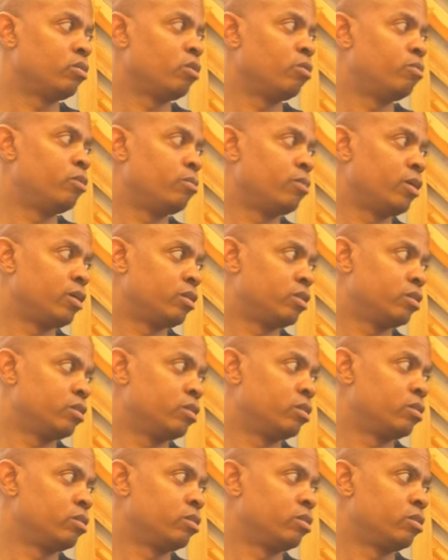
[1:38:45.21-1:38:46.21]
Obi Bata.
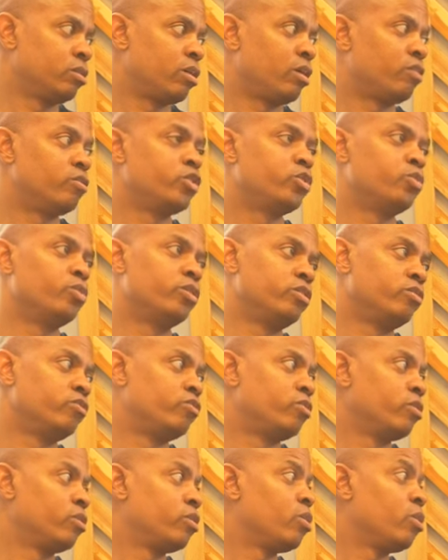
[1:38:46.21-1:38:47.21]
They had to switch it
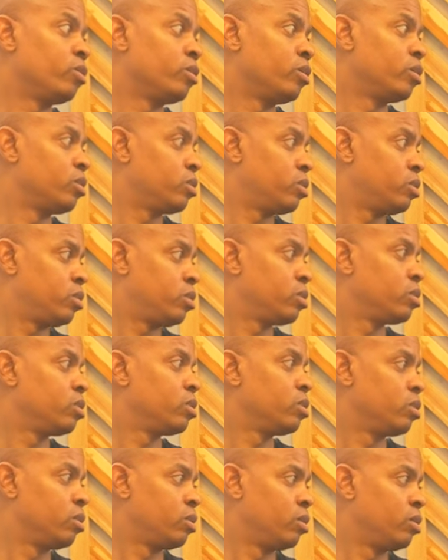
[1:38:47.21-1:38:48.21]
for coconut. Exactly,
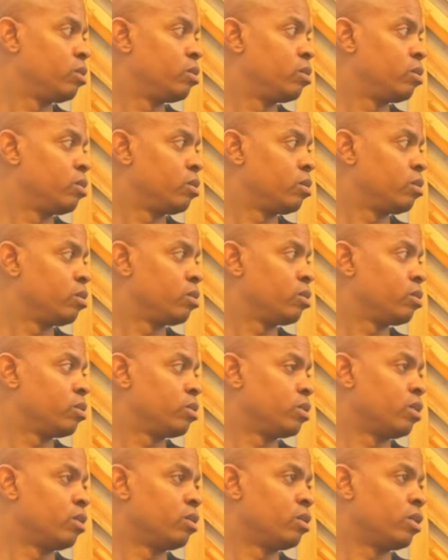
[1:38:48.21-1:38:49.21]
for coconut.
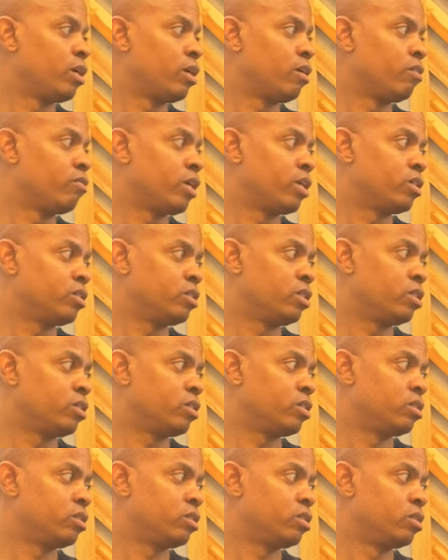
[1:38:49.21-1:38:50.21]
Because they didn't have
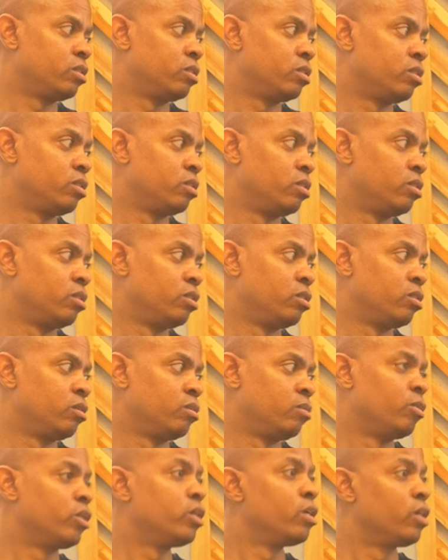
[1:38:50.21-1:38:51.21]
access.
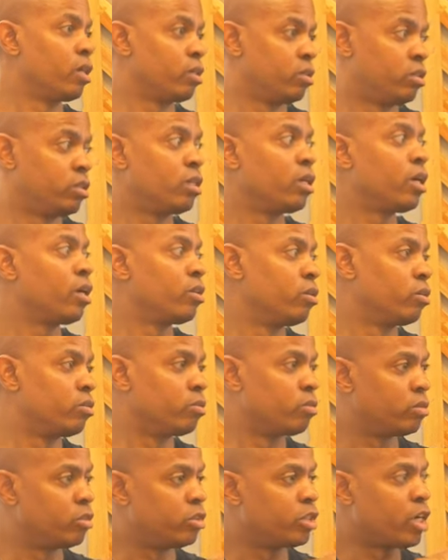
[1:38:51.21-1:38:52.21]
But yeah, I can see how the